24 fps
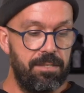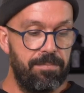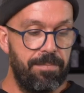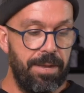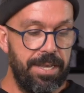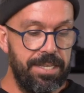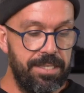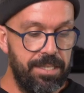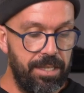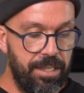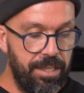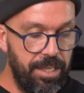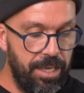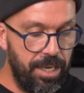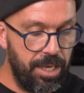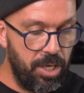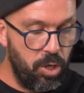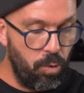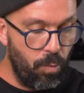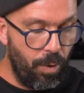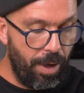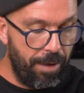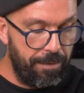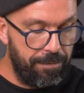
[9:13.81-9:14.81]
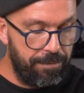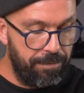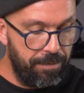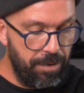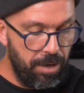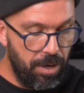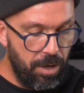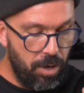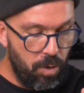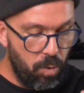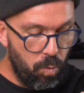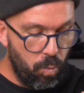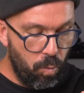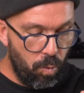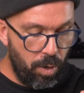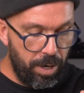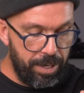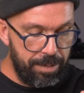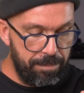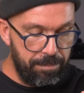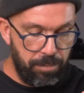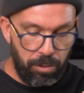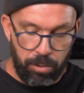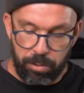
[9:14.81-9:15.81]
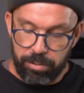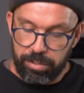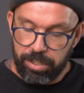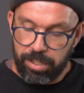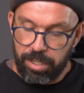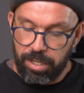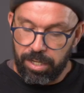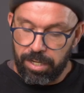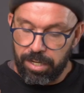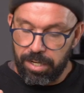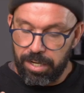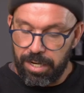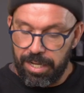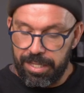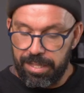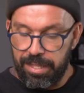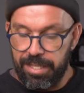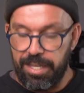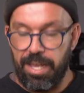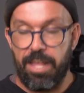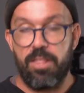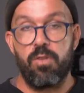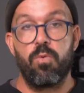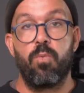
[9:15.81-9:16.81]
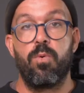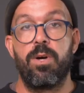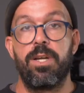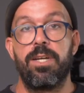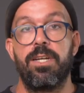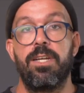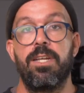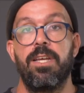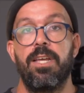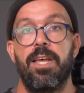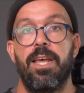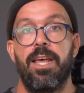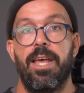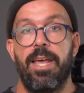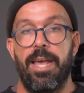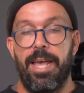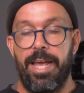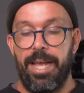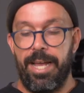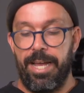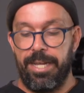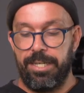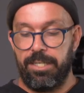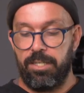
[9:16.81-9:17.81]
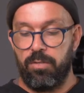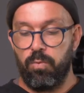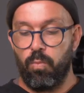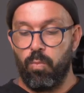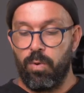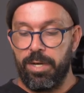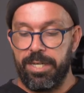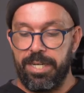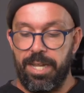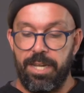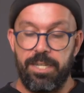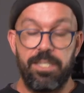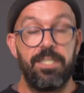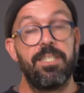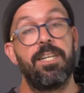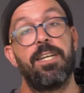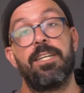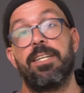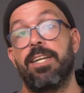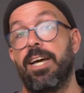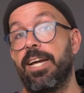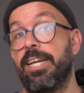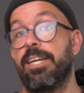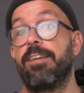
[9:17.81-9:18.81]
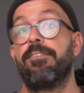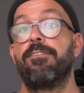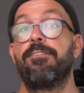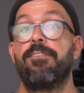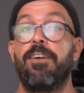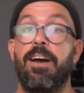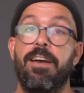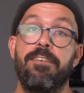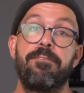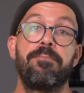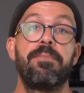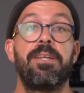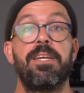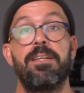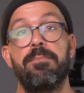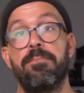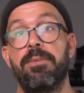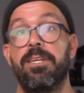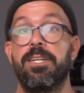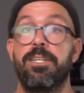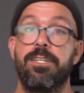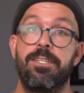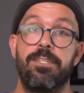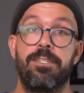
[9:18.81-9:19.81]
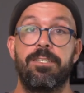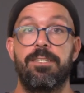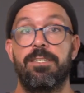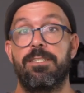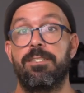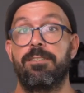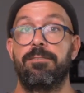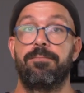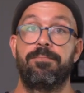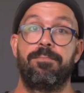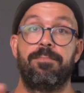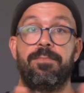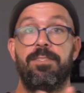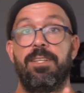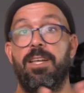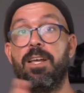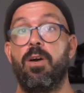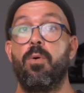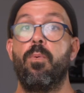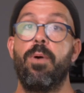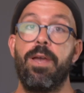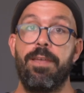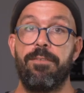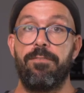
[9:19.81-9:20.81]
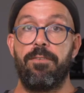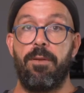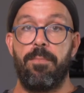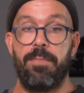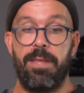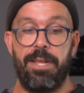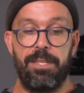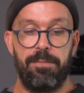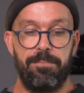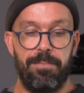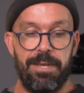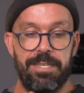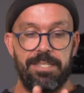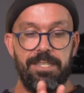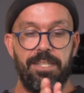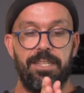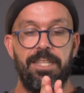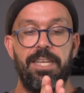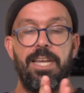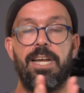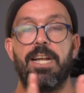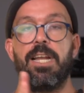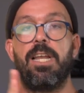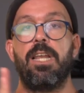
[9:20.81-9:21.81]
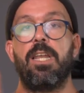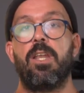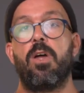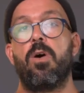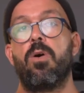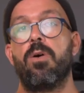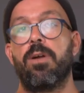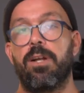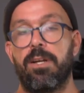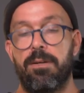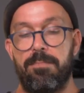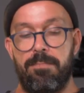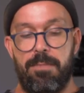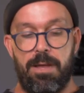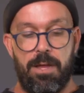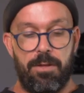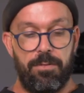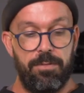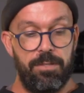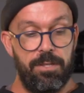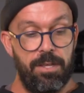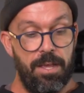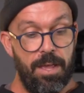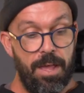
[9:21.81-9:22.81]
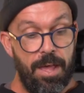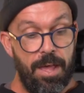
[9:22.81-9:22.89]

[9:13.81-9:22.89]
Basically, you have one bolt here and the other one at 195 millimeters away from that, basically a longer mount.